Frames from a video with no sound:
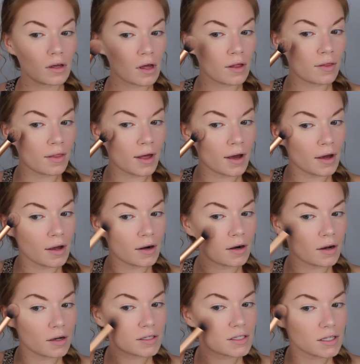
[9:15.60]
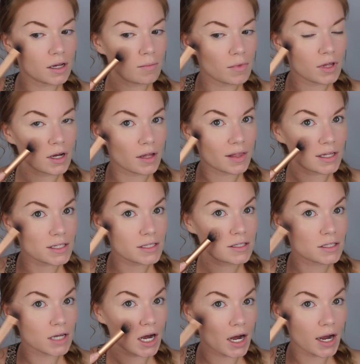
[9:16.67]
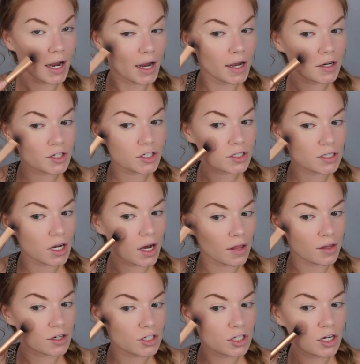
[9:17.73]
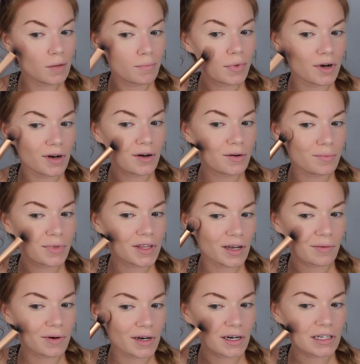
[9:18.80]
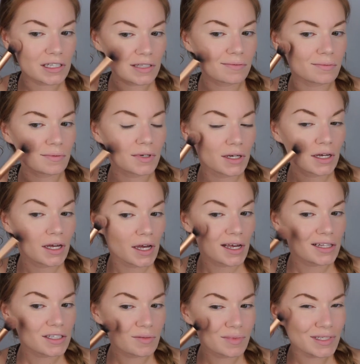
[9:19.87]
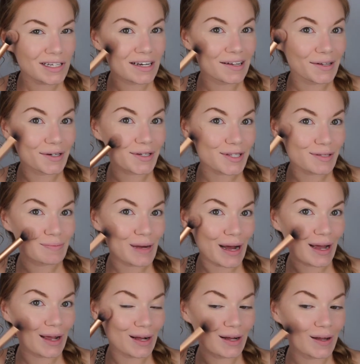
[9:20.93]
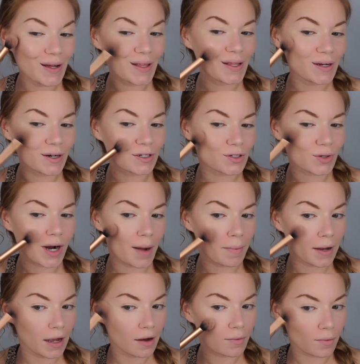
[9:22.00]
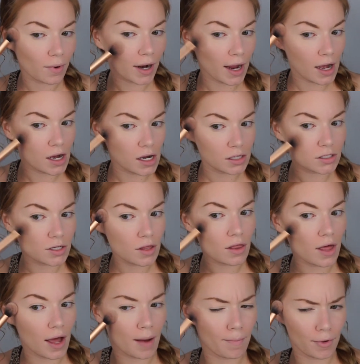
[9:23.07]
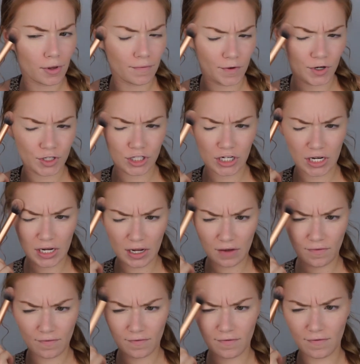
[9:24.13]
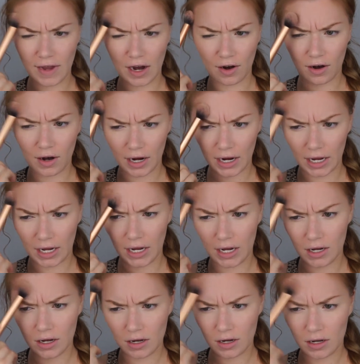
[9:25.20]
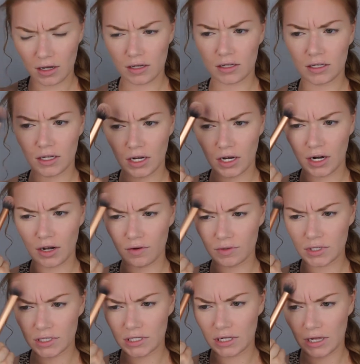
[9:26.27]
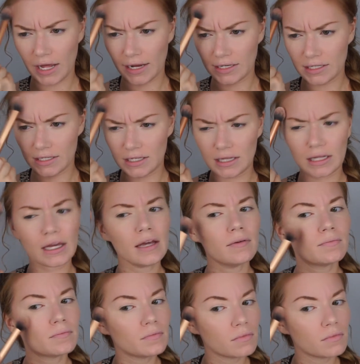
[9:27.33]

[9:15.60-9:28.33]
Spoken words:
And then same thing on this side, just on the cheekbone, but then we're gonna, it's almost like a little smile, and then you're dropping it right onto the apple of your cheek, very, you know, slightly.